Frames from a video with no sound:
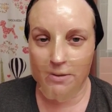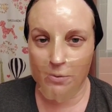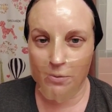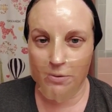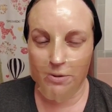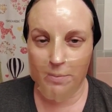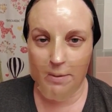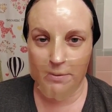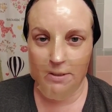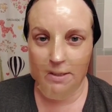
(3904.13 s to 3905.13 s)
in order to be
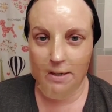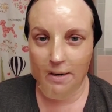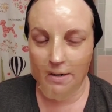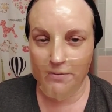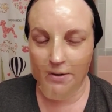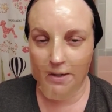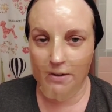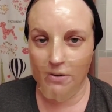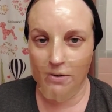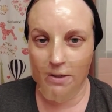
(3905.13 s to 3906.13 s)
able to get out of
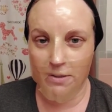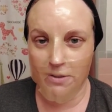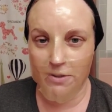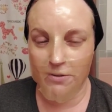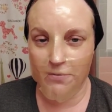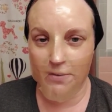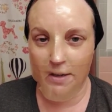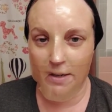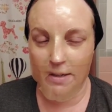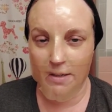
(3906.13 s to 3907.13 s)
hell is to
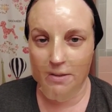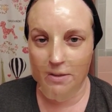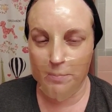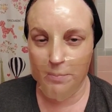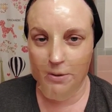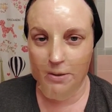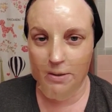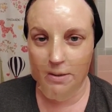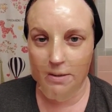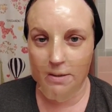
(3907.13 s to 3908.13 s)
find the
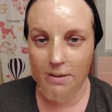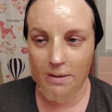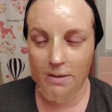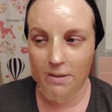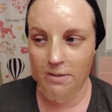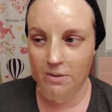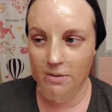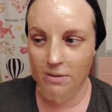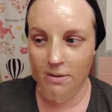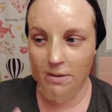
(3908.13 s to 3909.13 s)
book in this
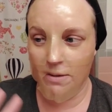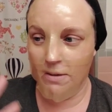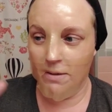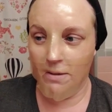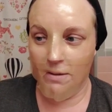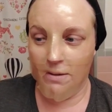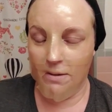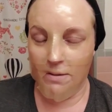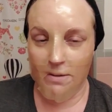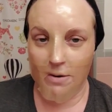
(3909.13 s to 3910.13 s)

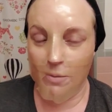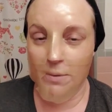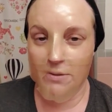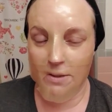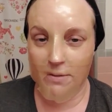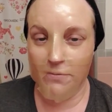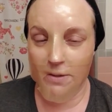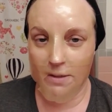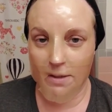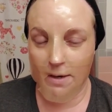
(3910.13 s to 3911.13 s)
almost
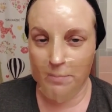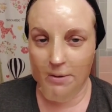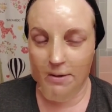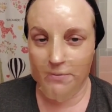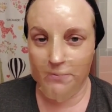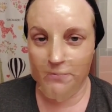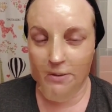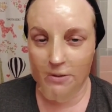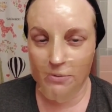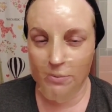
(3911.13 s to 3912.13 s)
infinite library
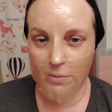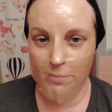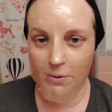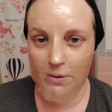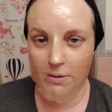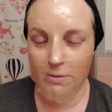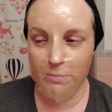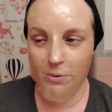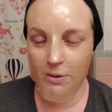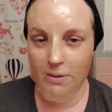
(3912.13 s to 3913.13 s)
filled with books,
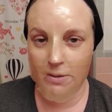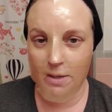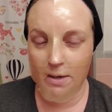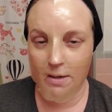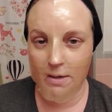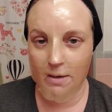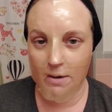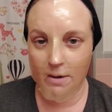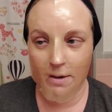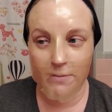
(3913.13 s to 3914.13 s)
books that
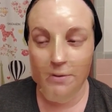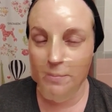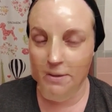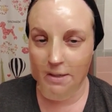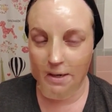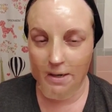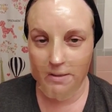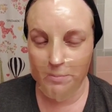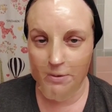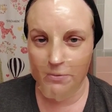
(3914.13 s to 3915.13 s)
every book that
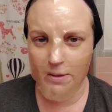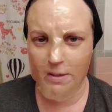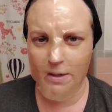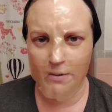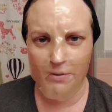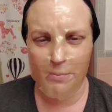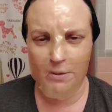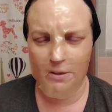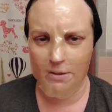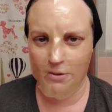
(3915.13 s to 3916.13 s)
has been written, every
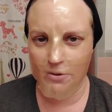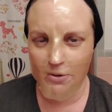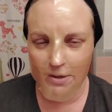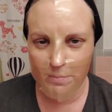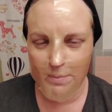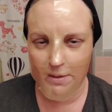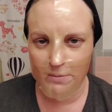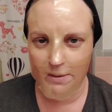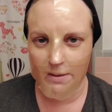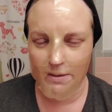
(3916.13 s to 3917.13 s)
book that could be
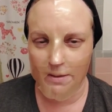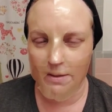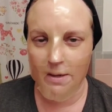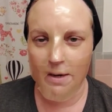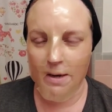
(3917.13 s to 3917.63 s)
written,